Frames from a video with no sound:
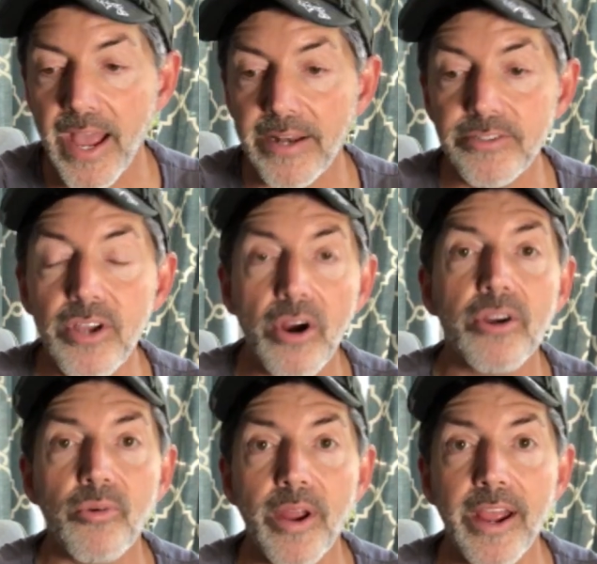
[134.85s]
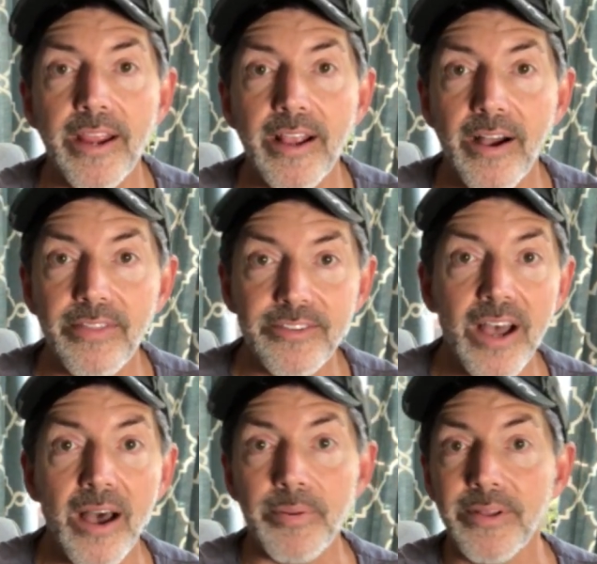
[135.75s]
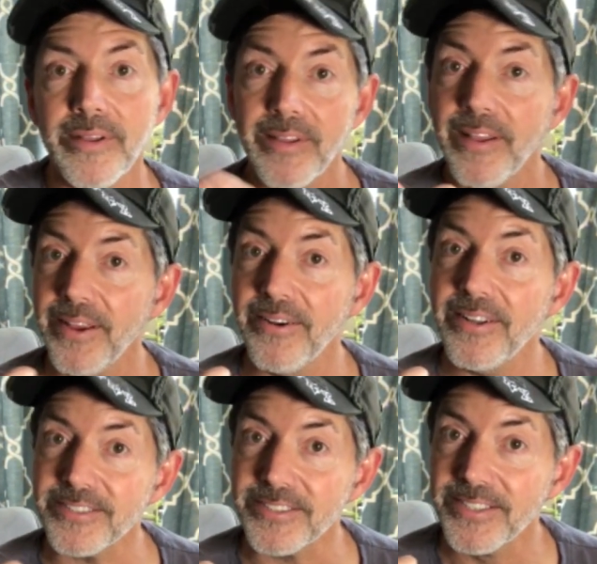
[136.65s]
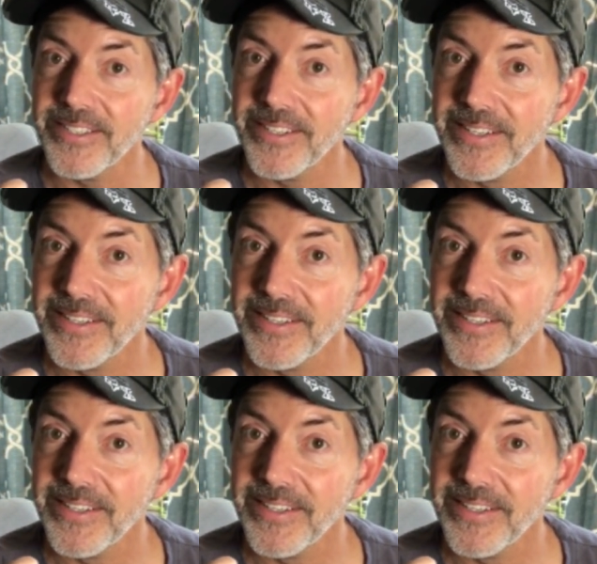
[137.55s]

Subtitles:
and a dark gray on the top. And there it is.